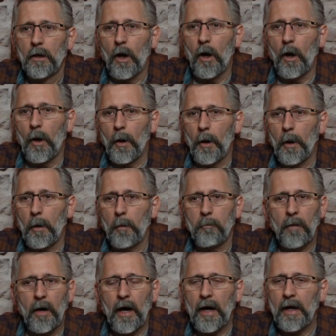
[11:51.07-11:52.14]

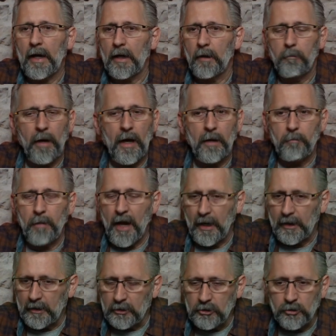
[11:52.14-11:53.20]
I had a bad
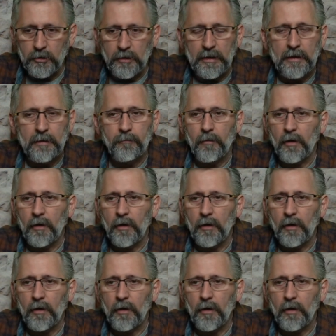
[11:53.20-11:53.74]
back injury.